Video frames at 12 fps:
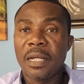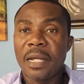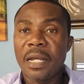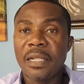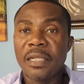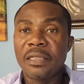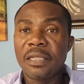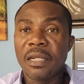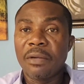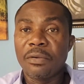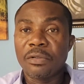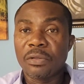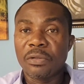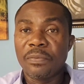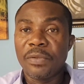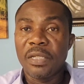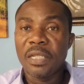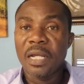I didn't think it was going to
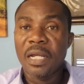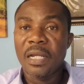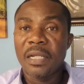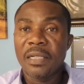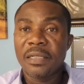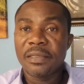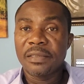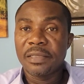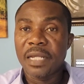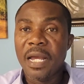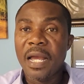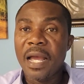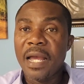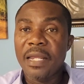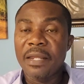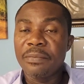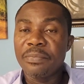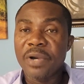be that high
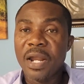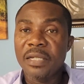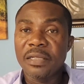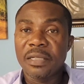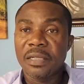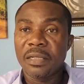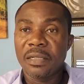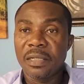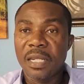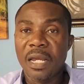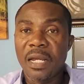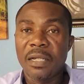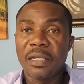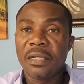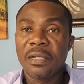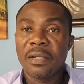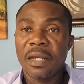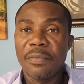in price. Yeah,
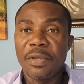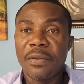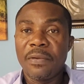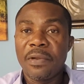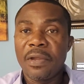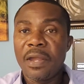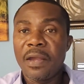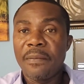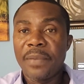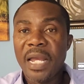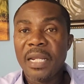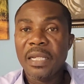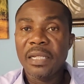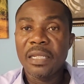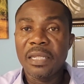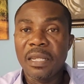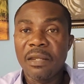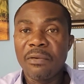I mean, back in the
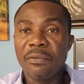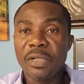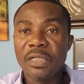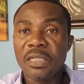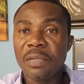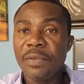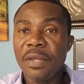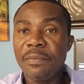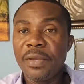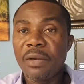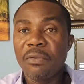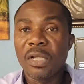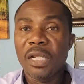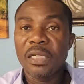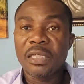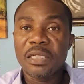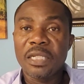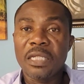day when cement bed was
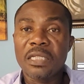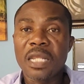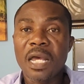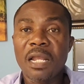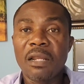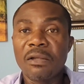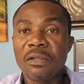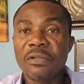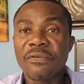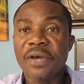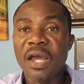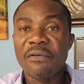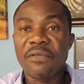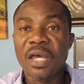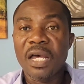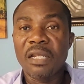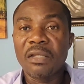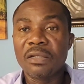like $6,
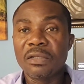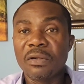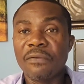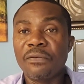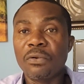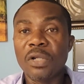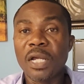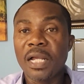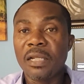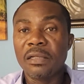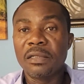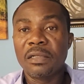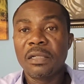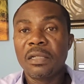$5, or $4,